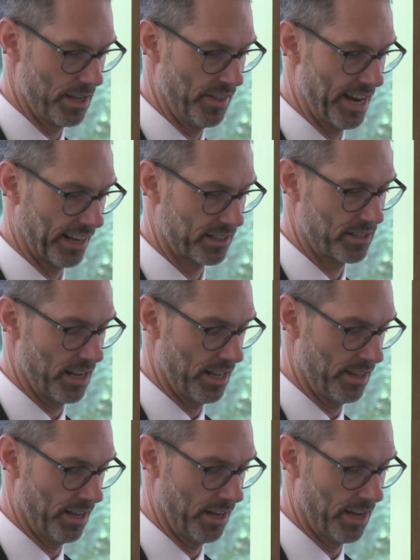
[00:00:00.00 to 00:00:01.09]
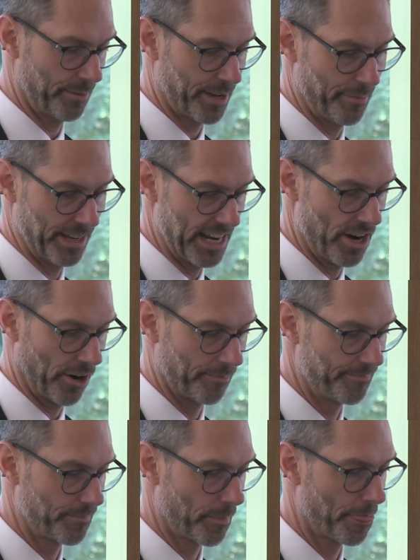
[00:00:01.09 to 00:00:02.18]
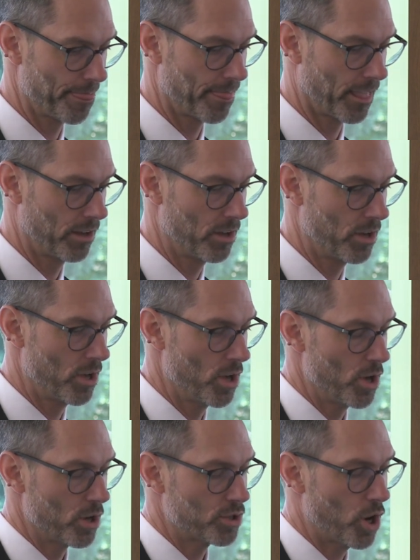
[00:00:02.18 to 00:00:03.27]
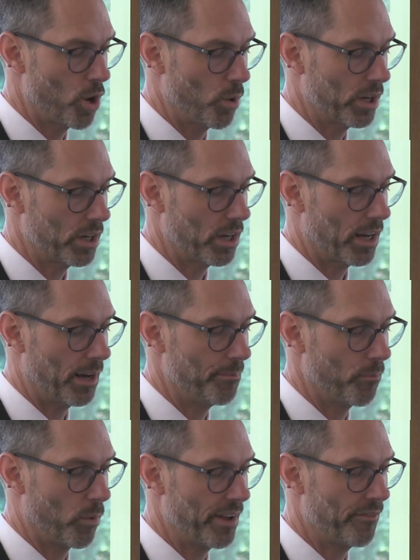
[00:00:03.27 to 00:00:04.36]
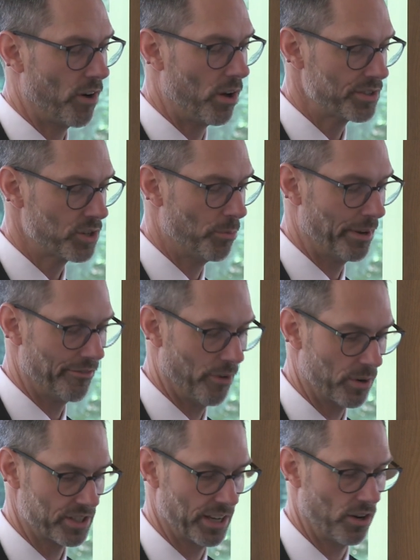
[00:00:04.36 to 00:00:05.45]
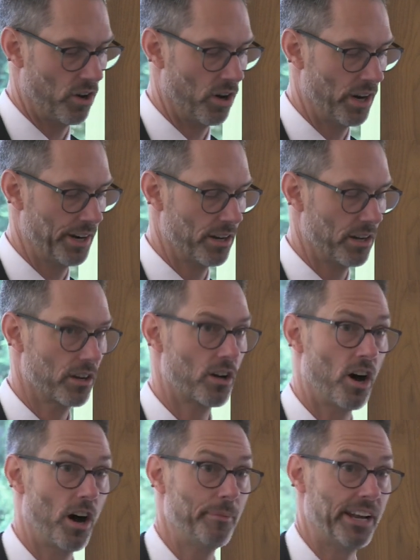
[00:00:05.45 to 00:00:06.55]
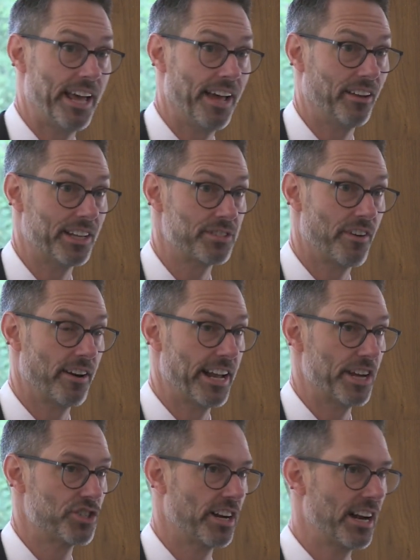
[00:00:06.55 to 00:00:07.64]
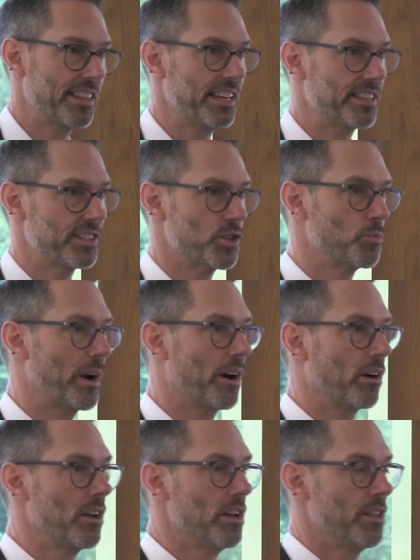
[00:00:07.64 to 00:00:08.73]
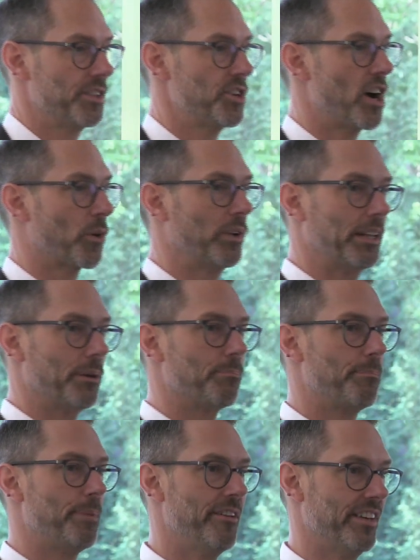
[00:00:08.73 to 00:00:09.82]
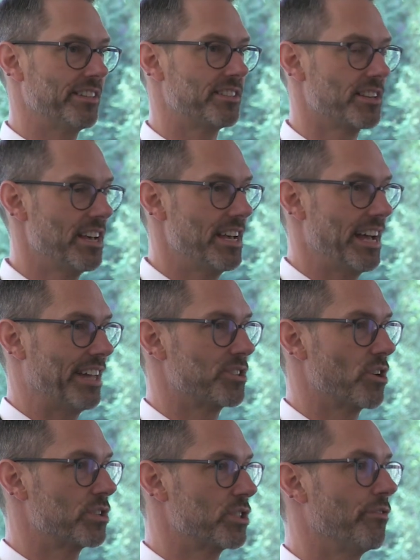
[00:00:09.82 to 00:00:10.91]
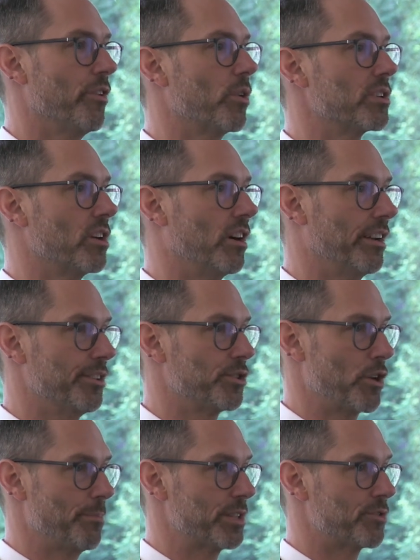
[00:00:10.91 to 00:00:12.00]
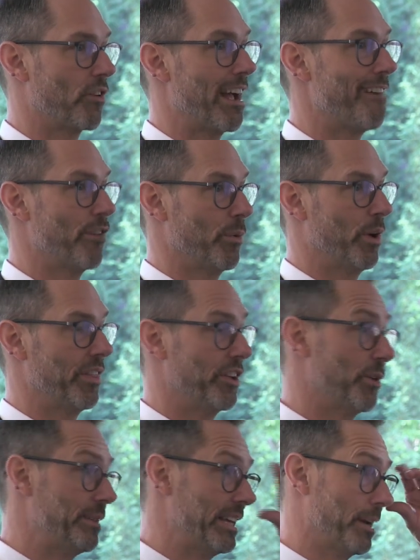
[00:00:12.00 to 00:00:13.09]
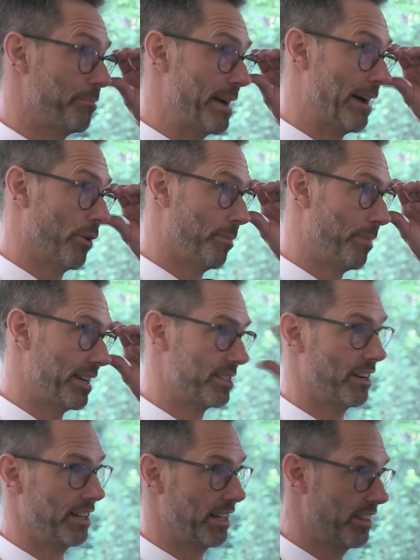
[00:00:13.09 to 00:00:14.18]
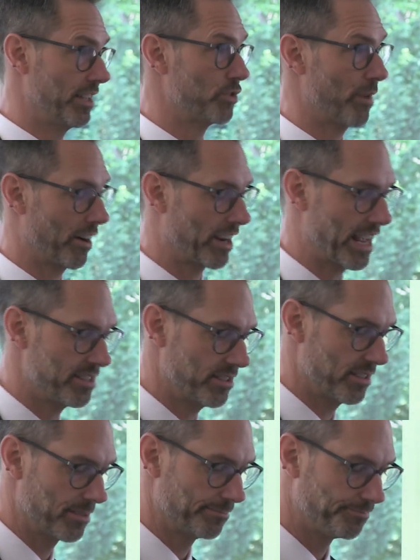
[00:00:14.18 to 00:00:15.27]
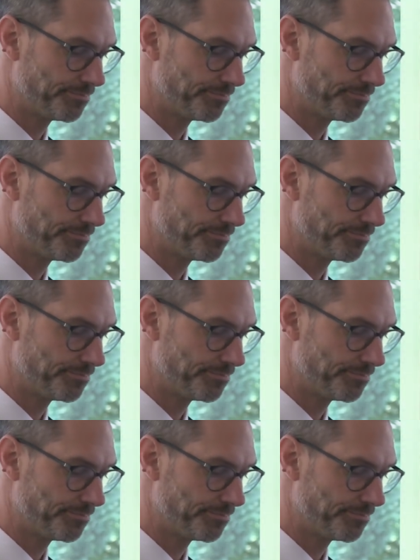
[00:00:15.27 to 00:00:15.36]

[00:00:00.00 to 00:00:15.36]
in the next in the upcoming year. So um, we've also been focusing on common ALS variation, and I think this is where the talk really pivots and starts to focus on treatments for everyone that are being empowered by studying these rare cases.